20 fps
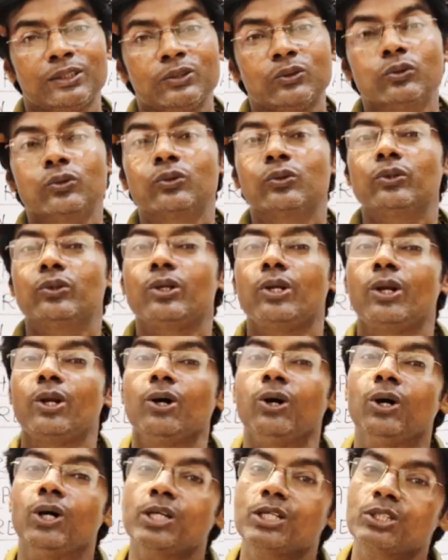cuckoo
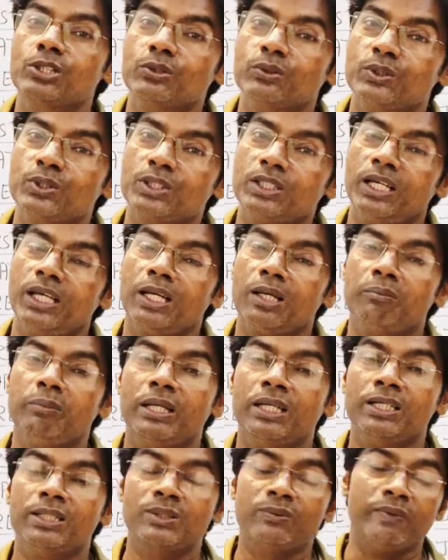not to sing,
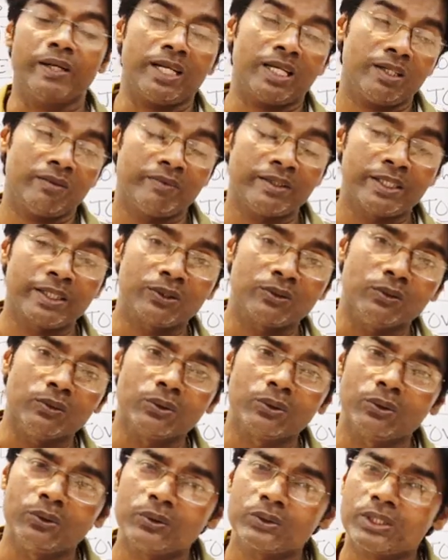because whenever
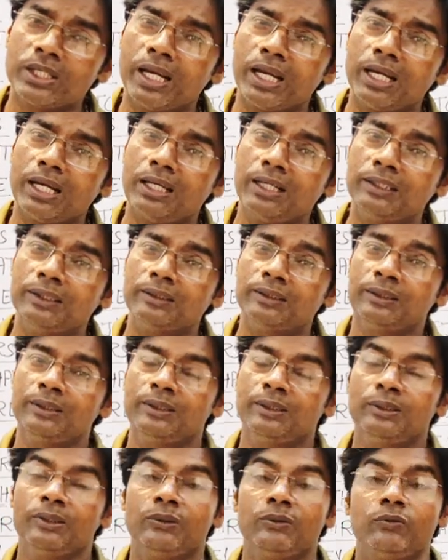cuckoo sing,
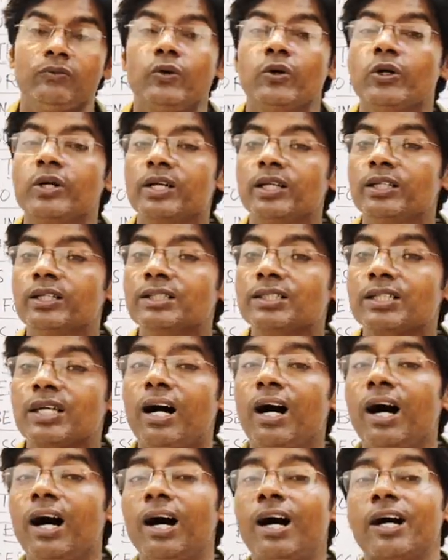what does
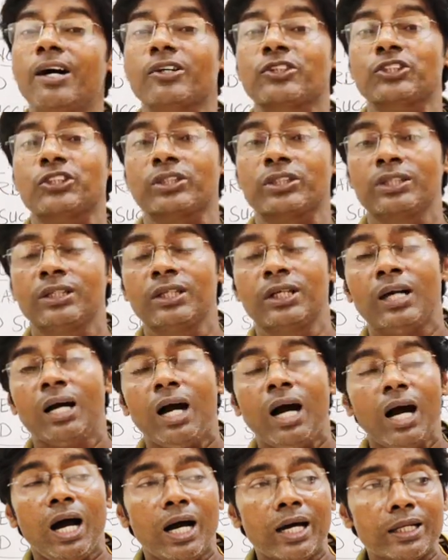harsh,
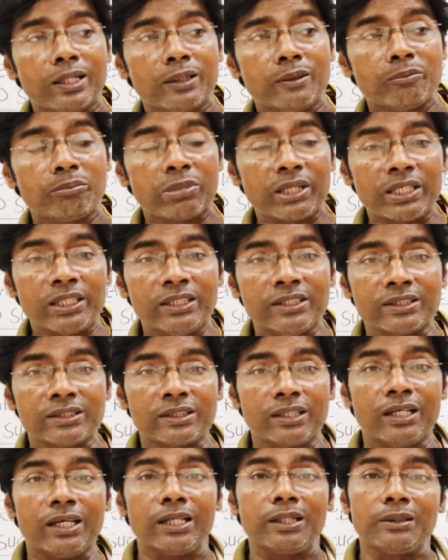
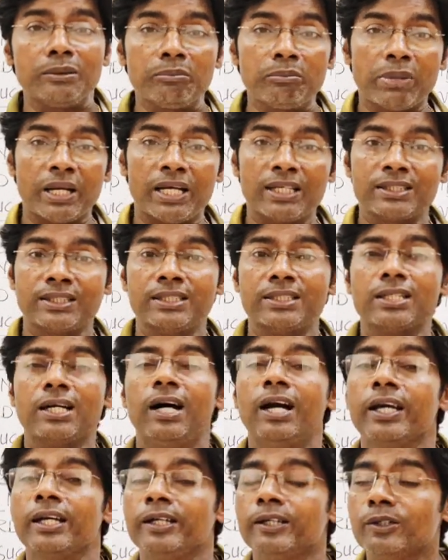unpleasant
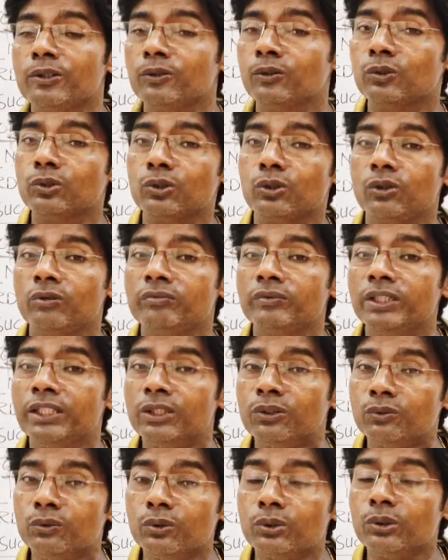high note of
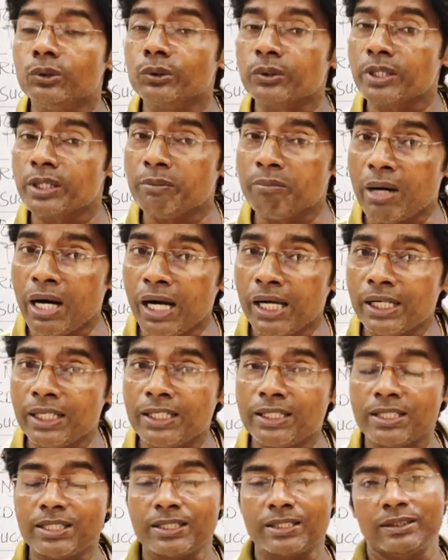the cuckoo
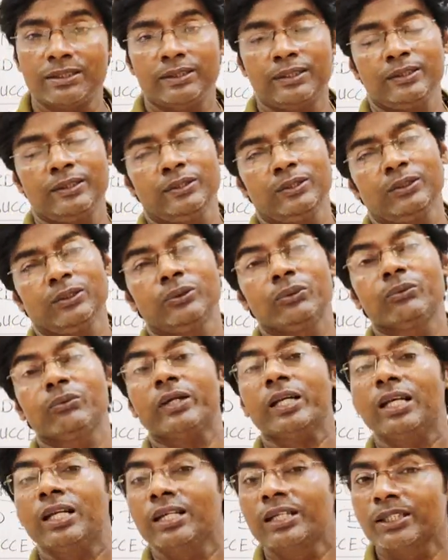remind?
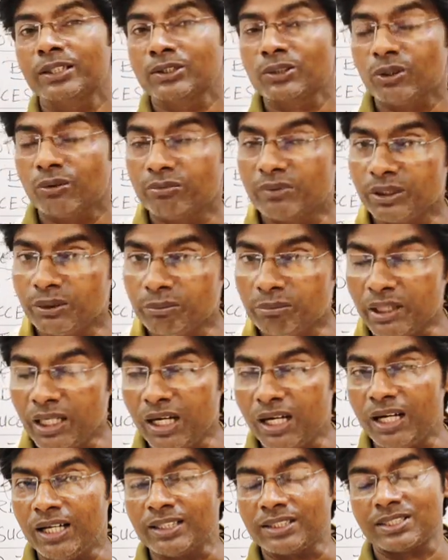Failures of the
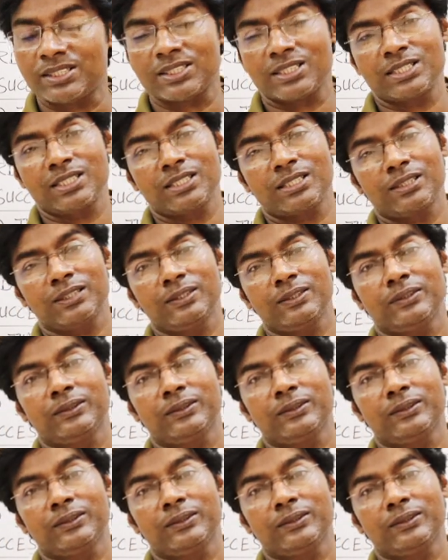past,